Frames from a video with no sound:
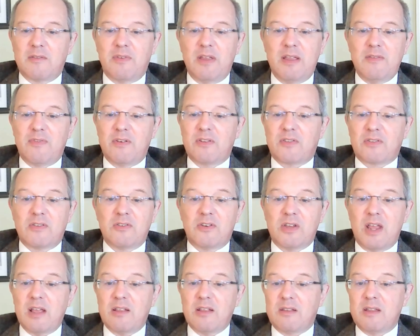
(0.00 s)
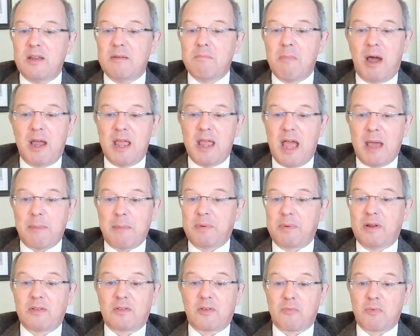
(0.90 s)
have even suggested might
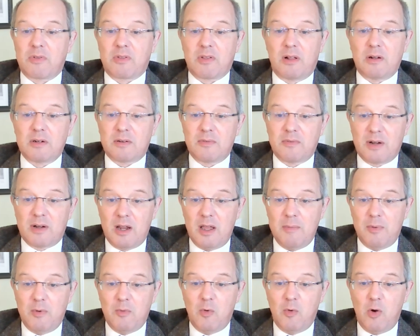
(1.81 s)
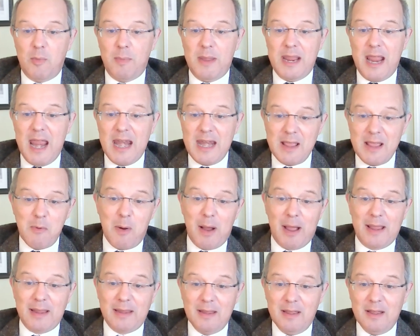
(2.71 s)
happen as a result of global warming
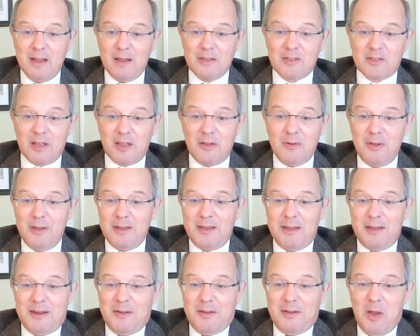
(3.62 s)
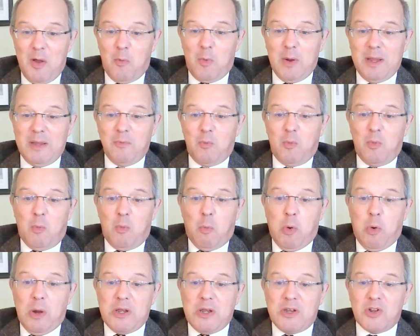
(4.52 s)
anyway. So, you know,
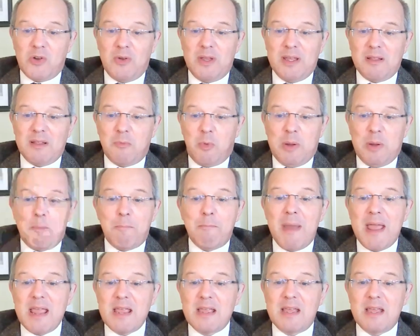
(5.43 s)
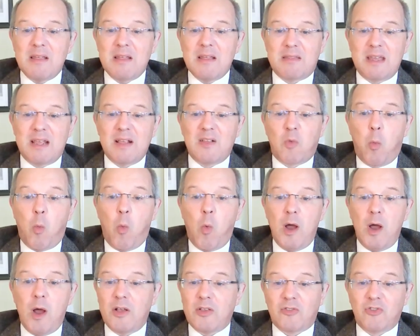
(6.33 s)
we're making things
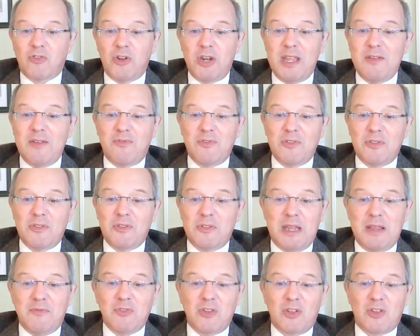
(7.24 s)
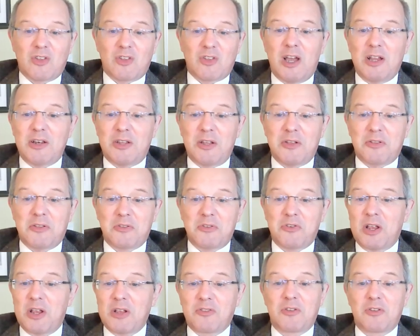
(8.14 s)
worse than even the scientists
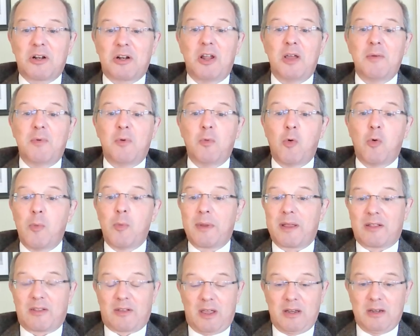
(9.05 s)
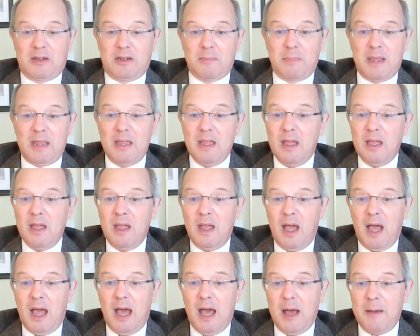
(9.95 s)
suggest that global warming is going to be.
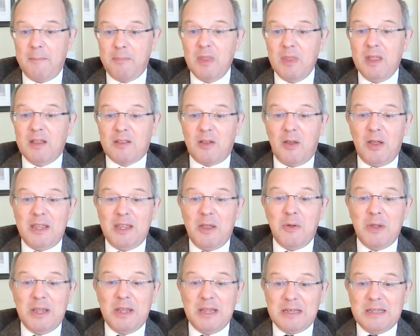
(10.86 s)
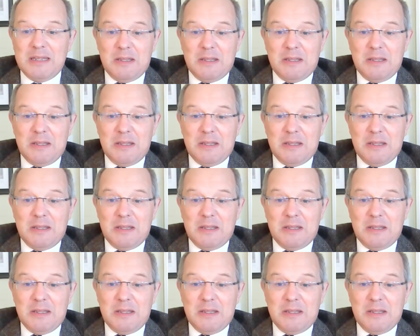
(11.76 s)
So, you know,